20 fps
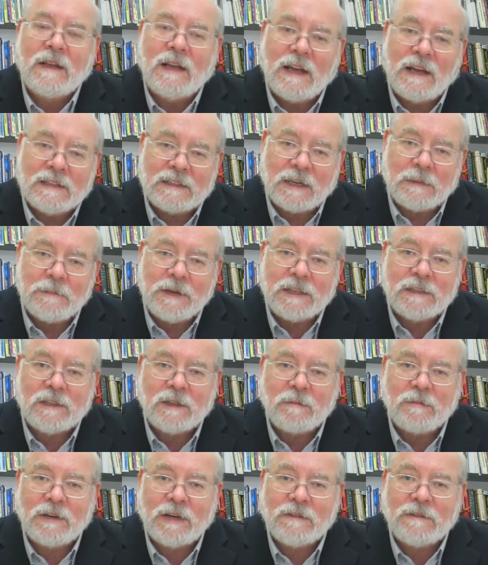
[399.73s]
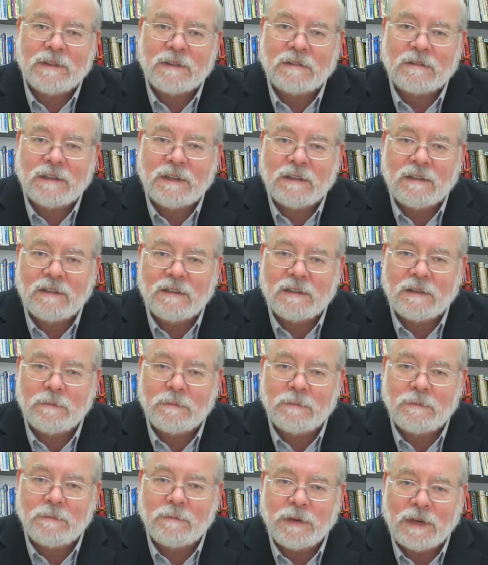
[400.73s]
As I mentioned previously, there's a
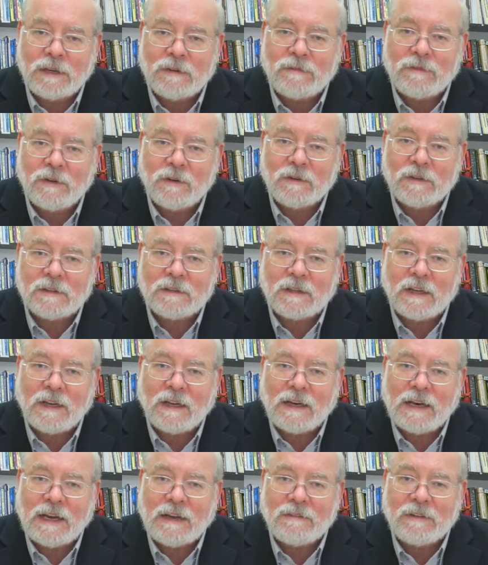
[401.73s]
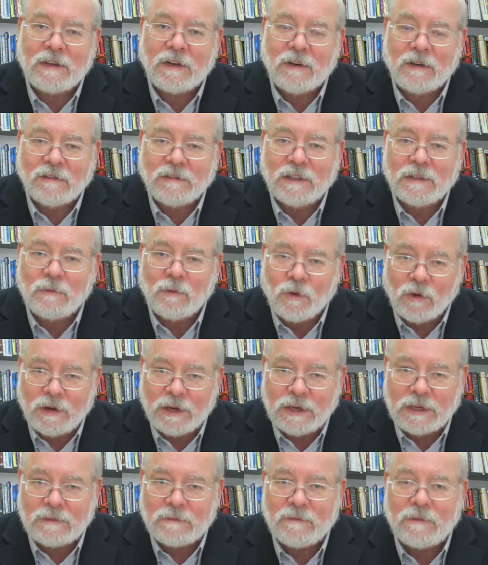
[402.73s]
big focus on having early
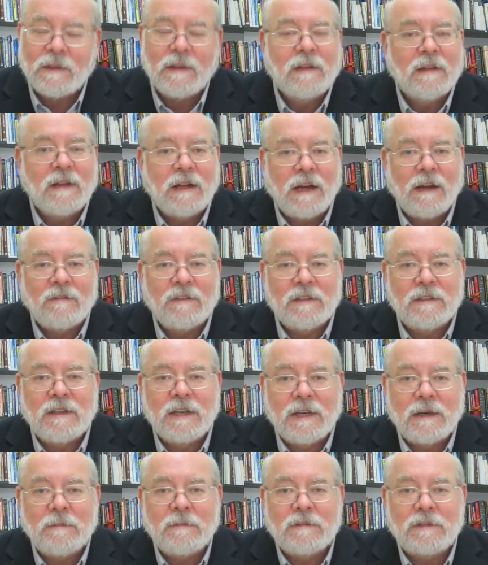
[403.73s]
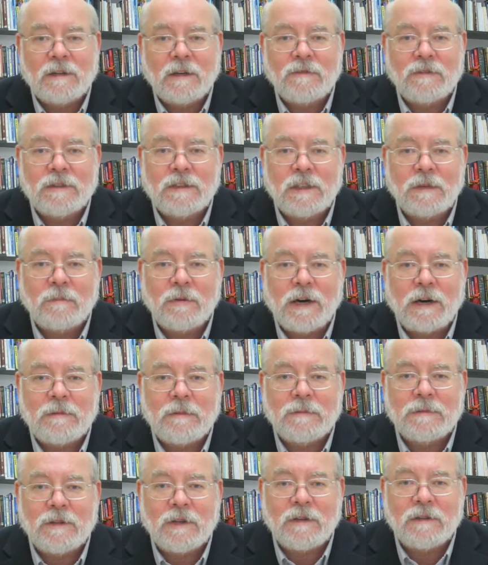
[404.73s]
warning of the team surfacing
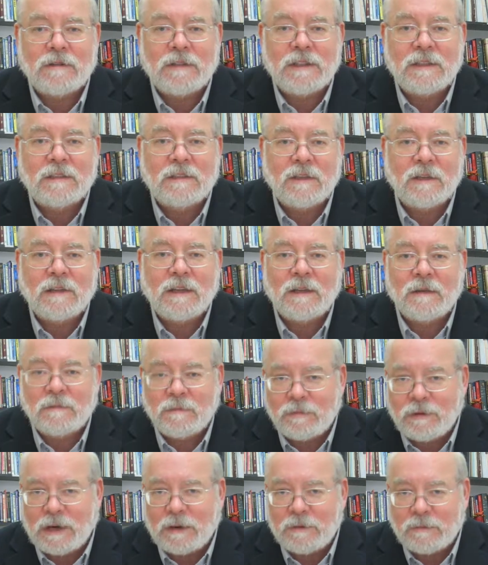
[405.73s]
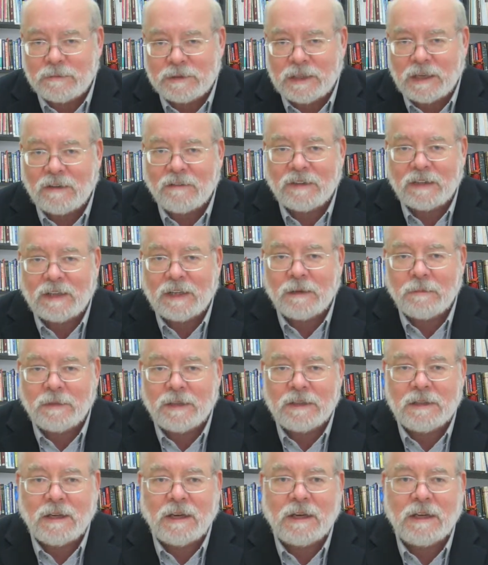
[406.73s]
problems early so that problem solving can be
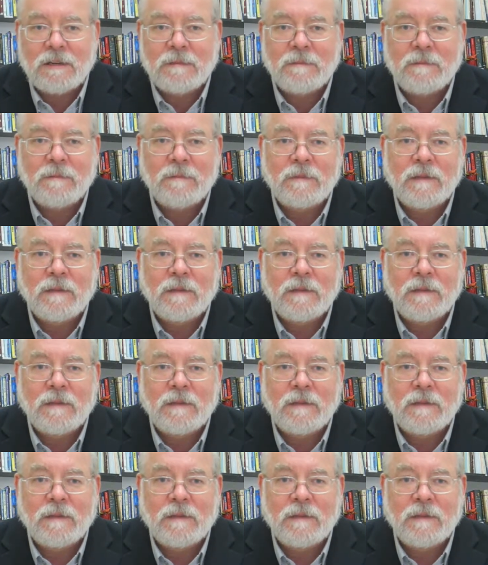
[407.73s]
done.